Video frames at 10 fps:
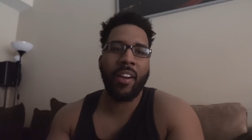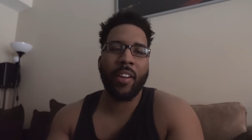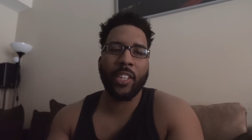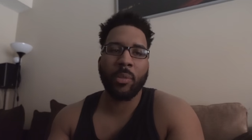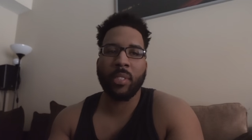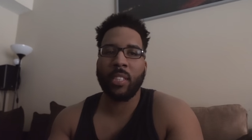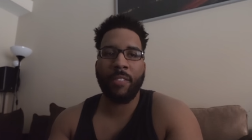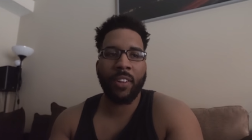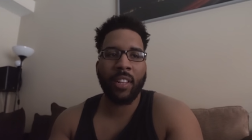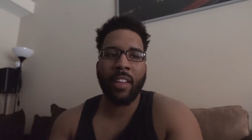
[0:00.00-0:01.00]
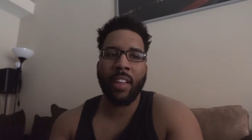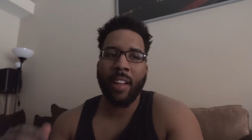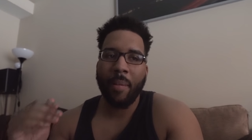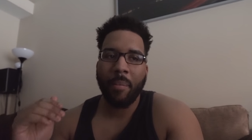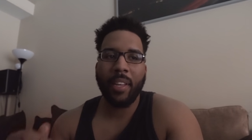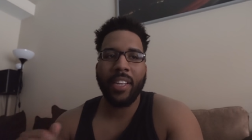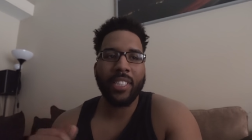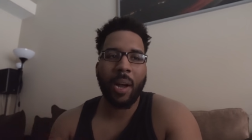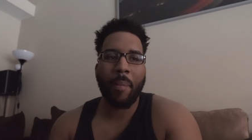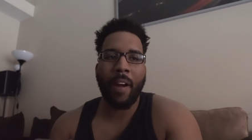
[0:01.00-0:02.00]
area specifically, please
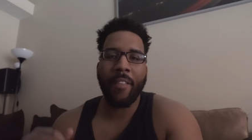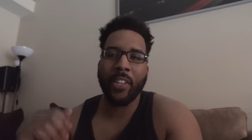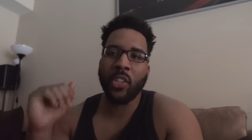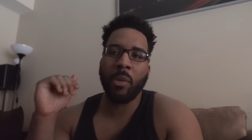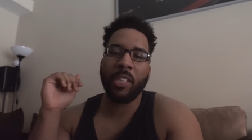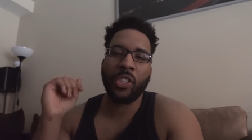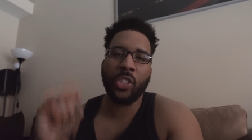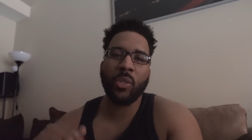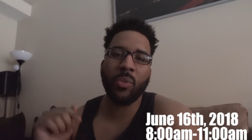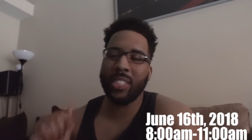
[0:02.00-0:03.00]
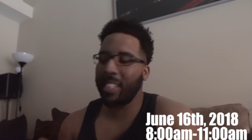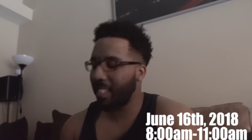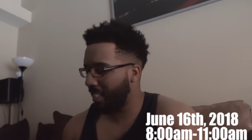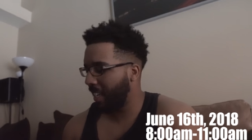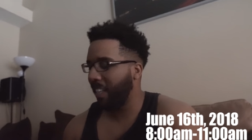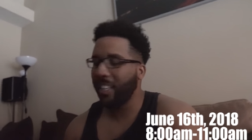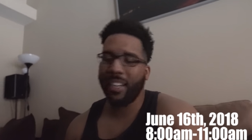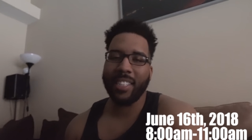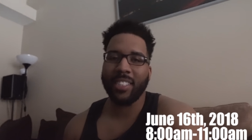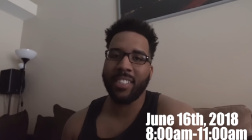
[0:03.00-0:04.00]
come out. It's going to be June 16th, and
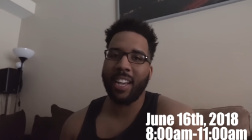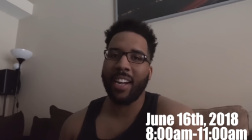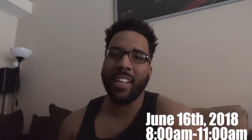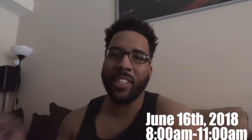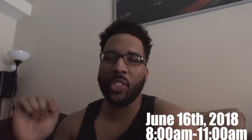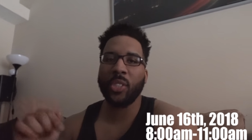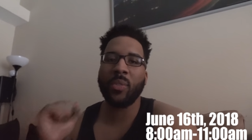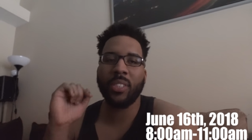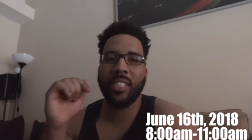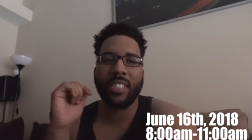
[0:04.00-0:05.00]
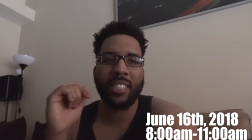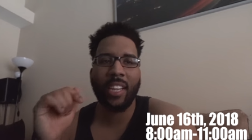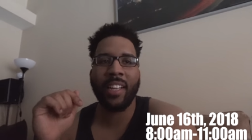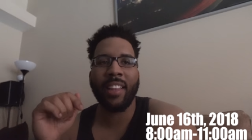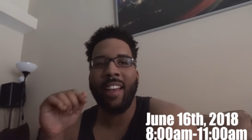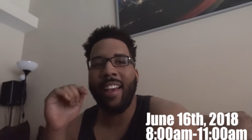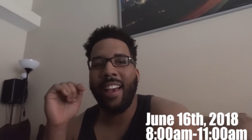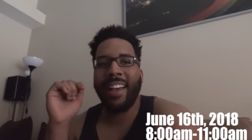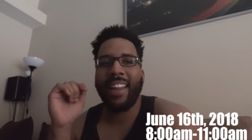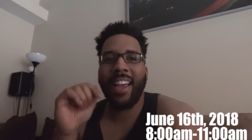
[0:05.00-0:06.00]
that's a Saturday, June 16th
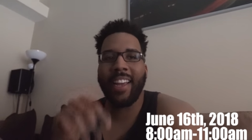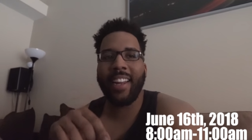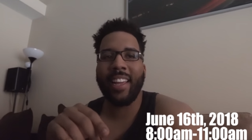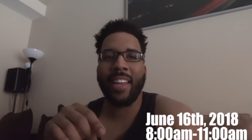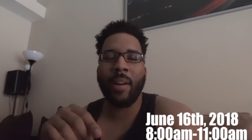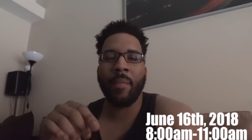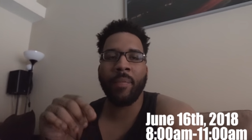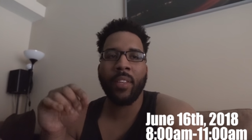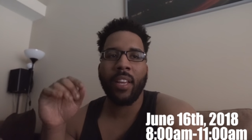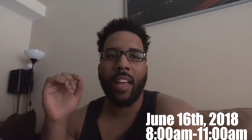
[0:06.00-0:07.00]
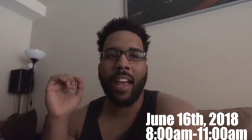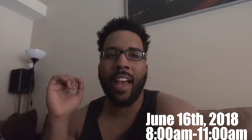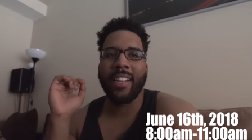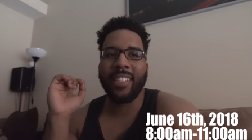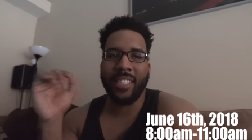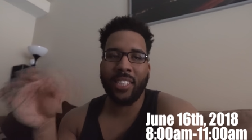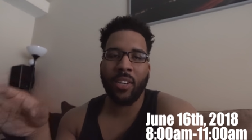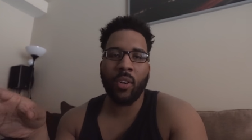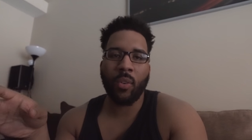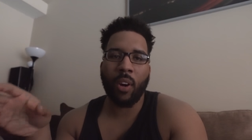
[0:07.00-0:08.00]
at 8 a.m. at
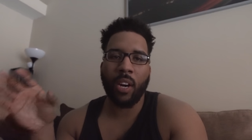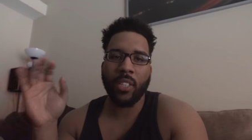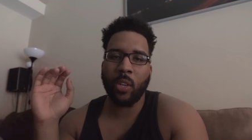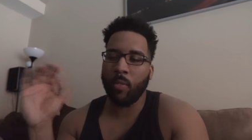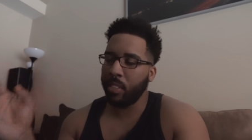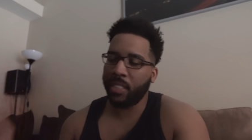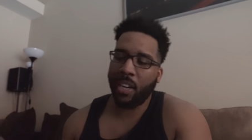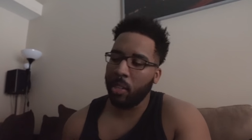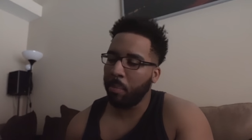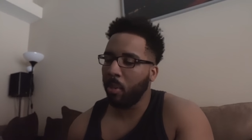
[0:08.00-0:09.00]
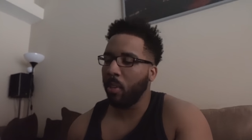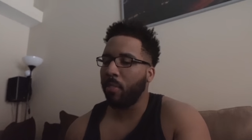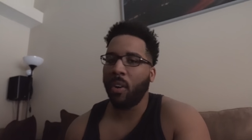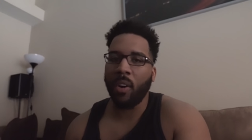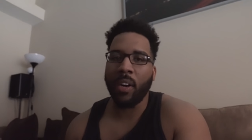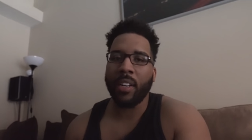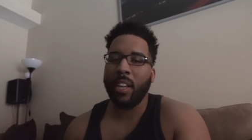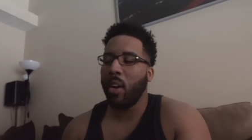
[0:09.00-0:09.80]
Detail Garage off of South Boulevard.